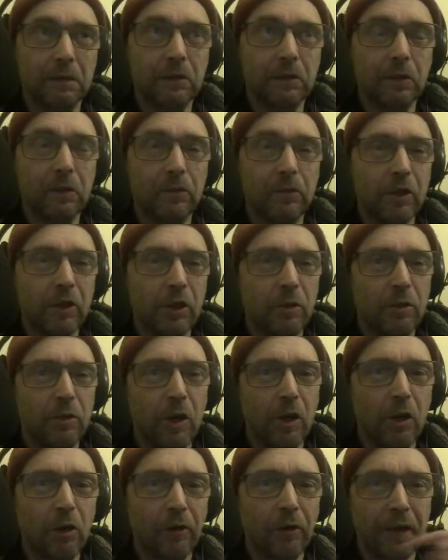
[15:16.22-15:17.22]
So do you
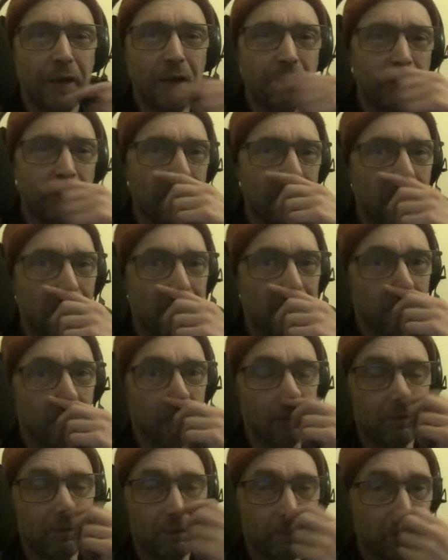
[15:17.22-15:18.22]
know things that I
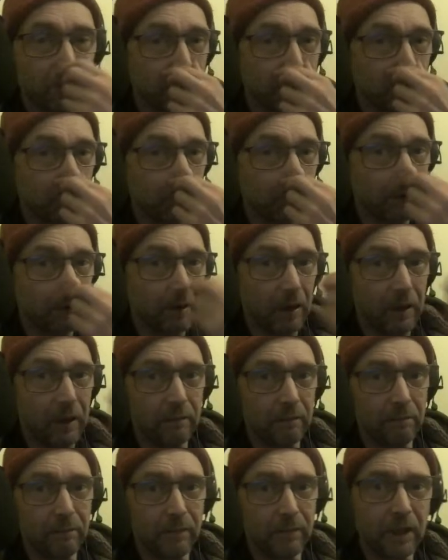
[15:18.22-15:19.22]
don't?
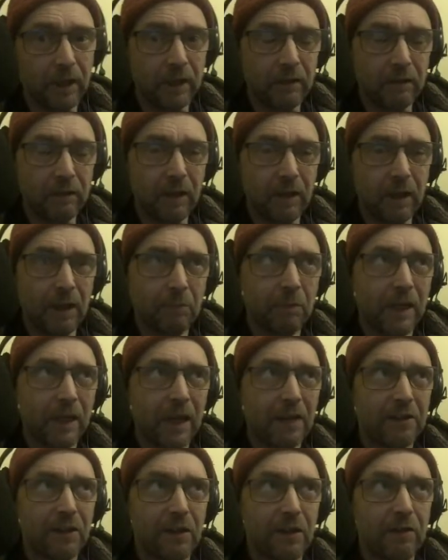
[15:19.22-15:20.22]
I'm
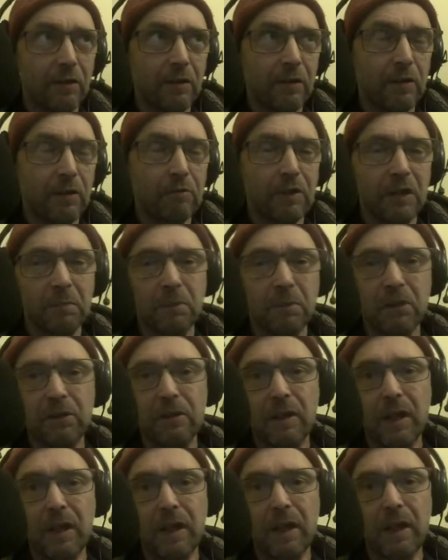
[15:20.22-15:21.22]
guessing that
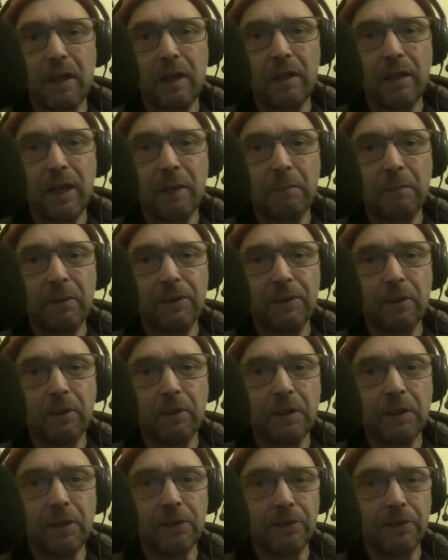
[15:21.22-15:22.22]
Christmas Day
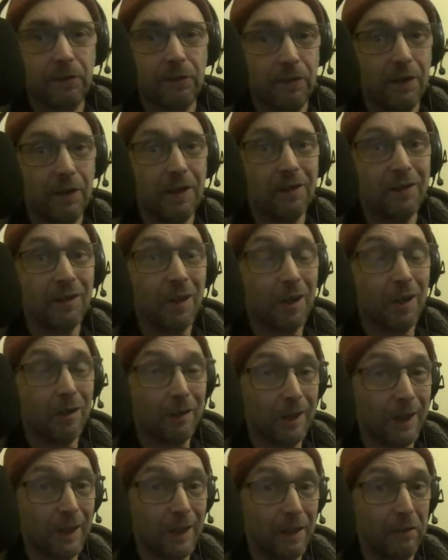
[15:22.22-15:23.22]
episode is a
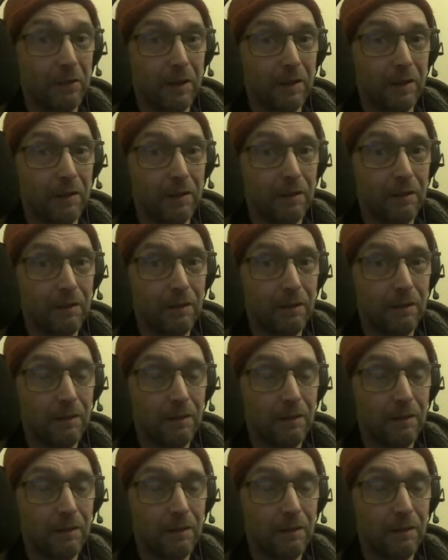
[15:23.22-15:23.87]
Dalek-y thing?